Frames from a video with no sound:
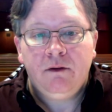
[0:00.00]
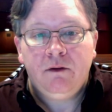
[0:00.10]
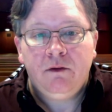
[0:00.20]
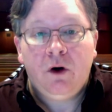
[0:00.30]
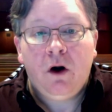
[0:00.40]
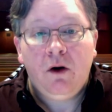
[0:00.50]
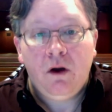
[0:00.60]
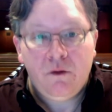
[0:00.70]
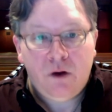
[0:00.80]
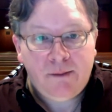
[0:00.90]
are
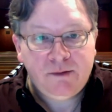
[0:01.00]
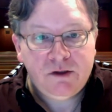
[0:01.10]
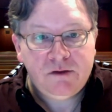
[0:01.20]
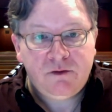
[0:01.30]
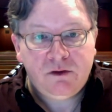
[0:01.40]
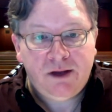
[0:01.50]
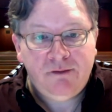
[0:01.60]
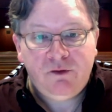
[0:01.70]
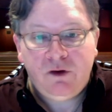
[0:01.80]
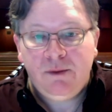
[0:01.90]
other options for live
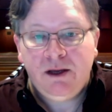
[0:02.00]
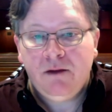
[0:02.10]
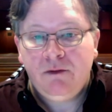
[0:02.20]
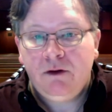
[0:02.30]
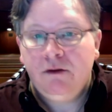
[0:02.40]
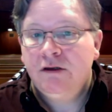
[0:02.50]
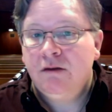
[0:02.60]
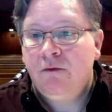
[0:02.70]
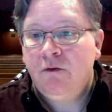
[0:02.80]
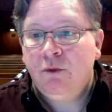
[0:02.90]
streaming out there. Some
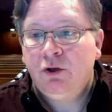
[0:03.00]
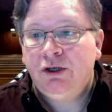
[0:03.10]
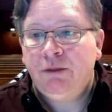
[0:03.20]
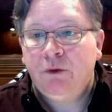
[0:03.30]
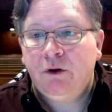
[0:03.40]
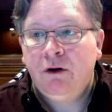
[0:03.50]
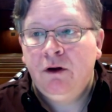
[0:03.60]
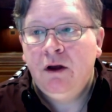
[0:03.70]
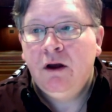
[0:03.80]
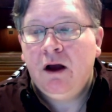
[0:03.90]
of them are cheaper,
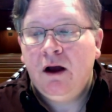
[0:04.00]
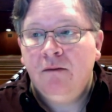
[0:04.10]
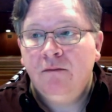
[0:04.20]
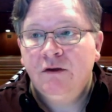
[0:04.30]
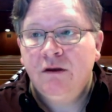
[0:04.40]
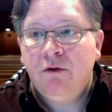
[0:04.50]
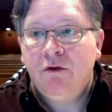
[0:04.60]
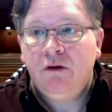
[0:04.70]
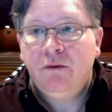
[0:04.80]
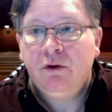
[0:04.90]
some of
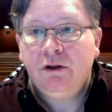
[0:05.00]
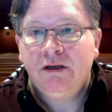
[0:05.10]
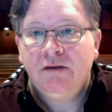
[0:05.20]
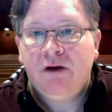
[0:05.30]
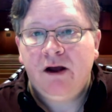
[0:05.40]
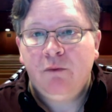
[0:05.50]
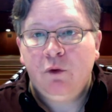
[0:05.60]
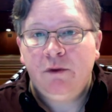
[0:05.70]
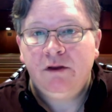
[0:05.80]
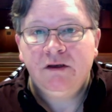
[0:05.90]
them are less viable,
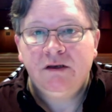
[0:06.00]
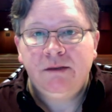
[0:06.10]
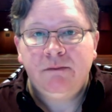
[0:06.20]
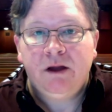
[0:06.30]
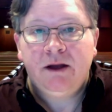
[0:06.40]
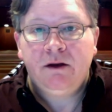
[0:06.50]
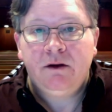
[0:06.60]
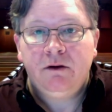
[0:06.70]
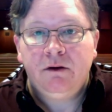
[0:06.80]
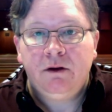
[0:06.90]
but this seemed like a
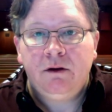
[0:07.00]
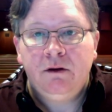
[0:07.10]
good